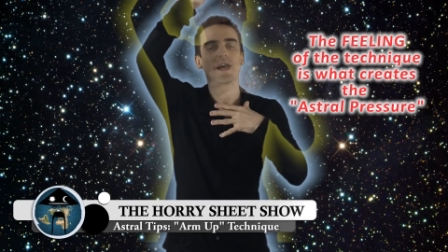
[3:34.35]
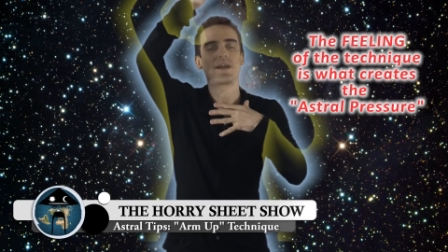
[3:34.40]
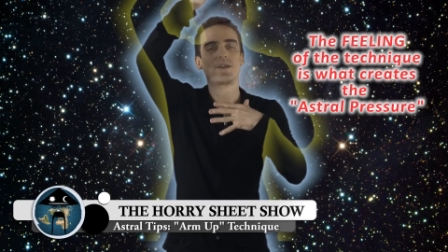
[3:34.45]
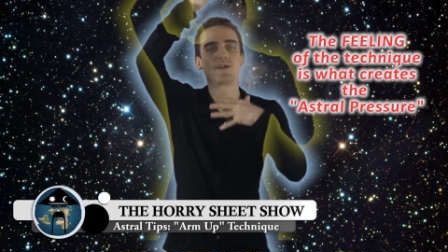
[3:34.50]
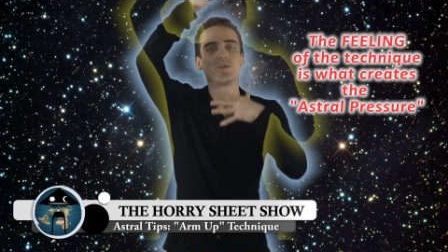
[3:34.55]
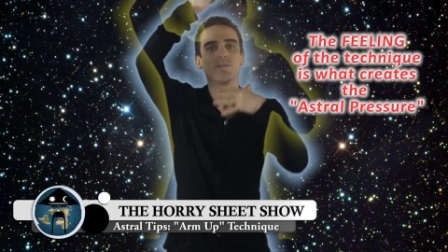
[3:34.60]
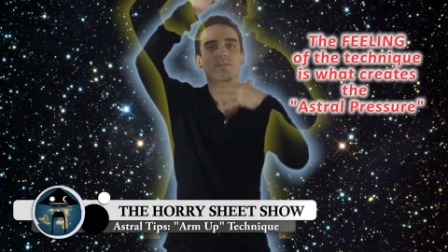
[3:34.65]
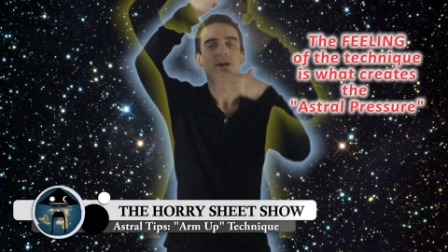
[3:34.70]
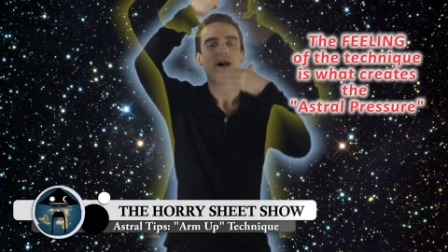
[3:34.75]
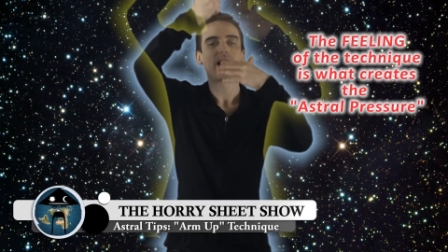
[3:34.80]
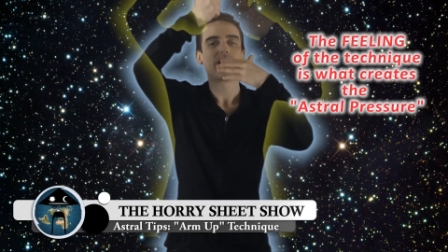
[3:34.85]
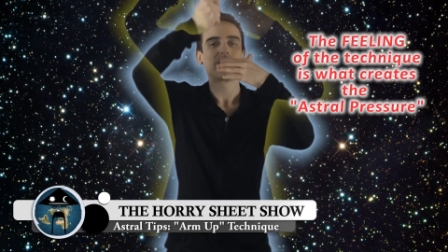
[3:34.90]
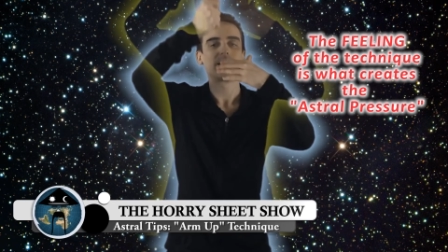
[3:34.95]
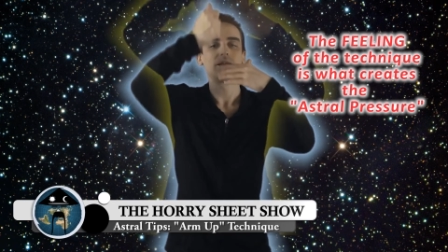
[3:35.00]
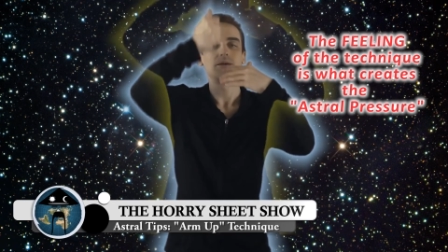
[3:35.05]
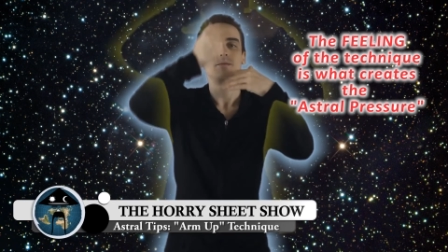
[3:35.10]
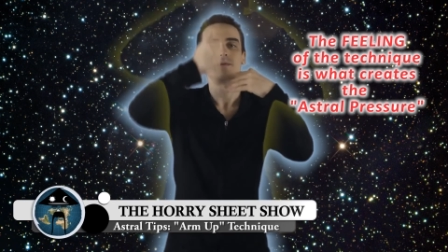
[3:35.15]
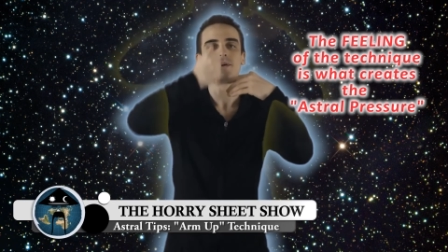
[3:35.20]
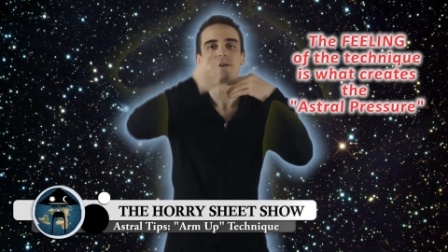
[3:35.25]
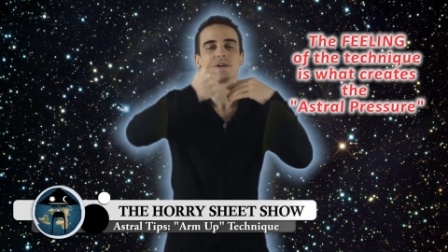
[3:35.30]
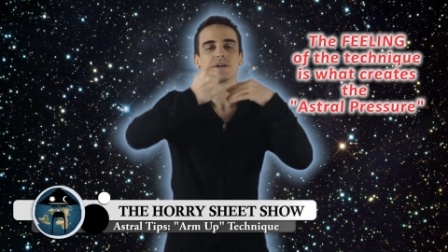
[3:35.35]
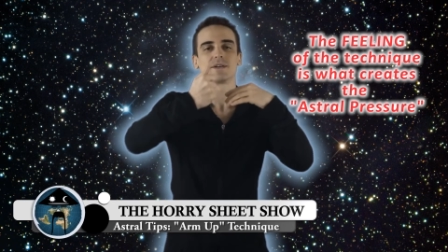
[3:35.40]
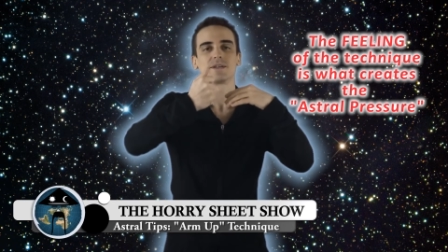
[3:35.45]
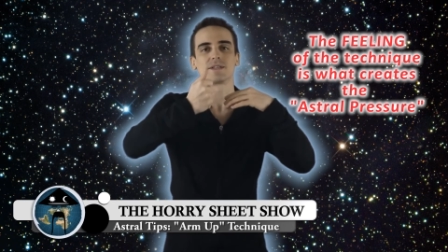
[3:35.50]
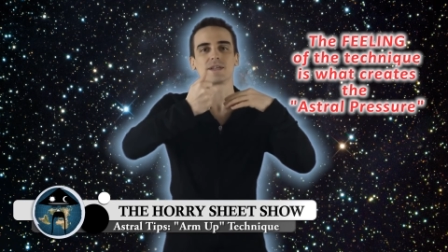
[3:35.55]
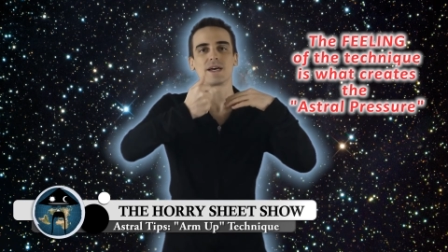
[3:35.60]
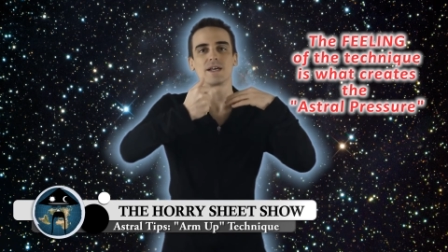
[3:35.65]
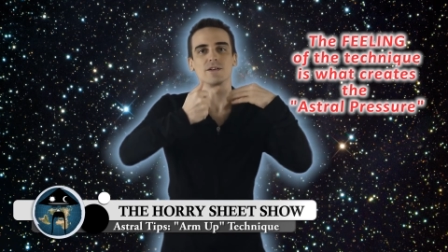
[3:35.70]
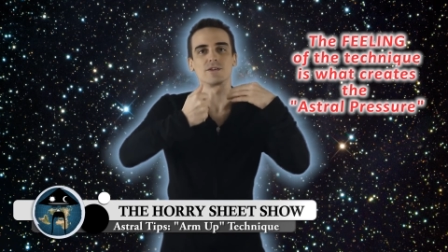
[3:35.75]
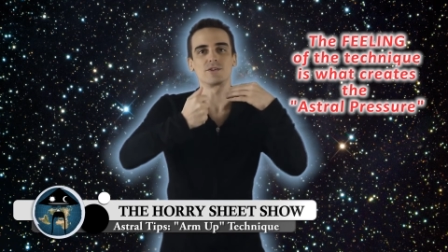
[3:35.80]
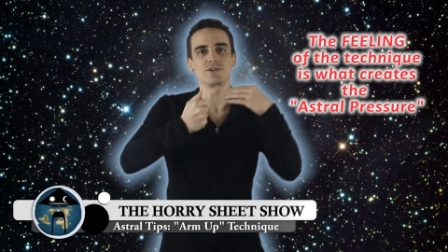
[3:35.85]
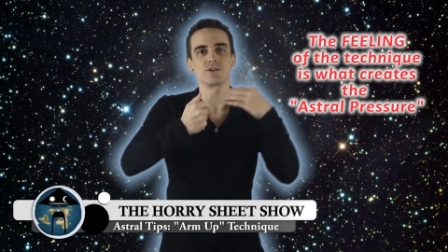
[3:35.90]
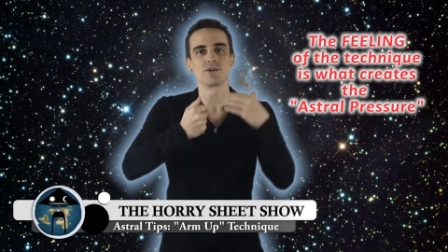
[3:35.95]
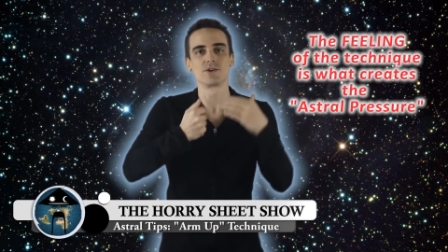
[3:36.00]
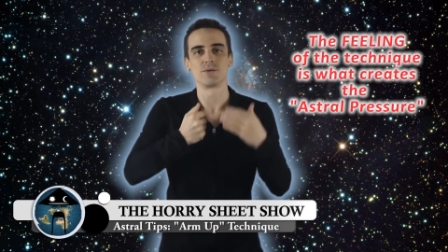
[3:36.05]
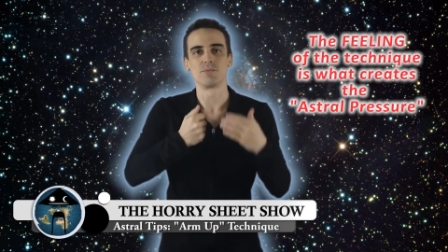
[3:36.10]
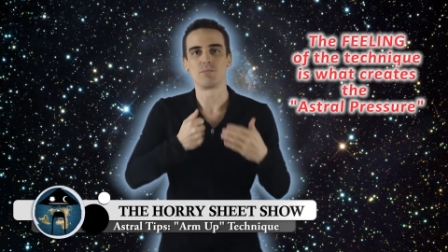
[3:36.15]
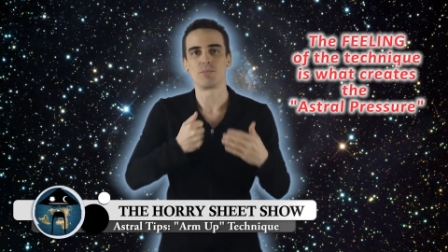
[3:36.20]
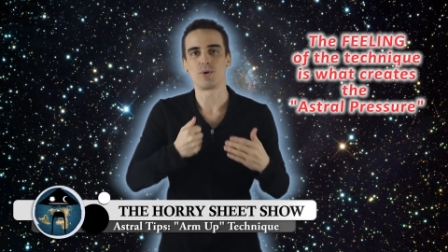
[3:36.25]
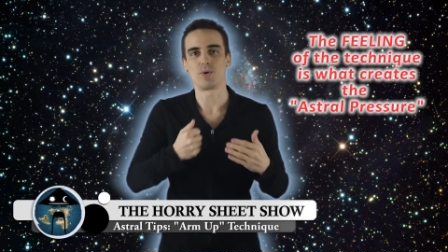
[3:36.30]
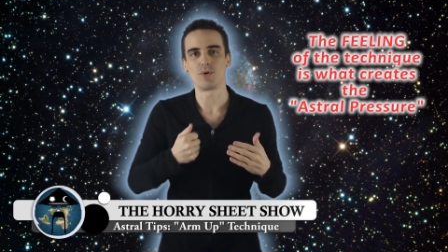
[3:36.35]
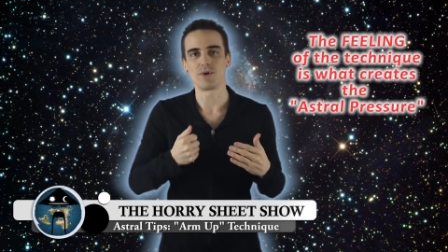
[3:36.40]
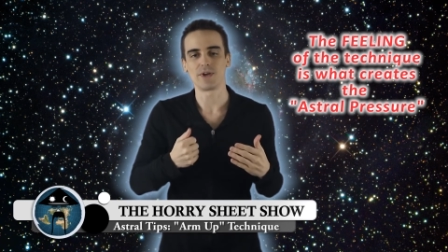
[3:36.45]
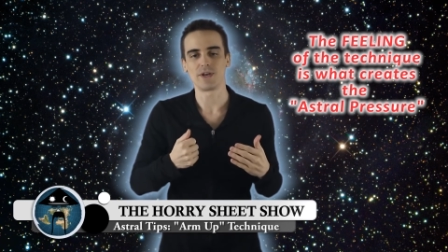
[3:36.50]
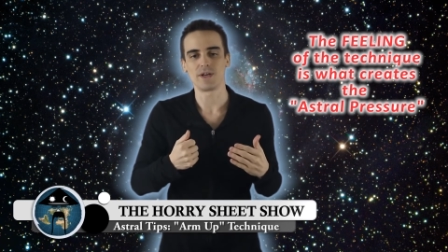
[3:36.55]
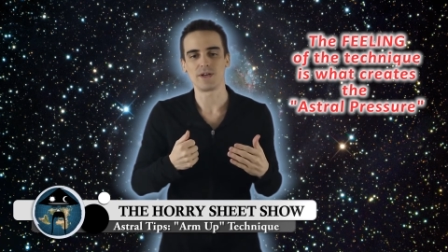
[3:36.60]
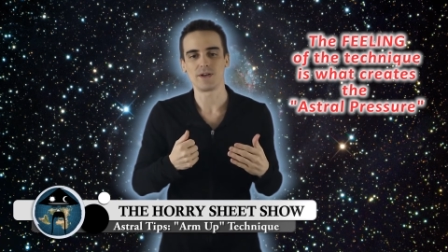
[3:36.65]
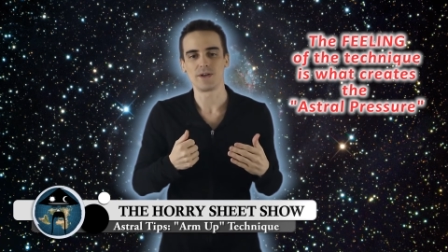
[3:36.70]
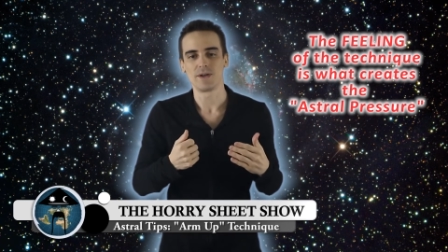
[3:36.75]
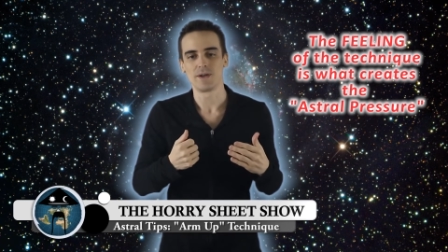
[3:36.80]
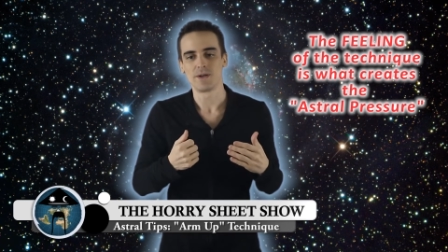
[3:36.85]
out of your body, because at a certain point,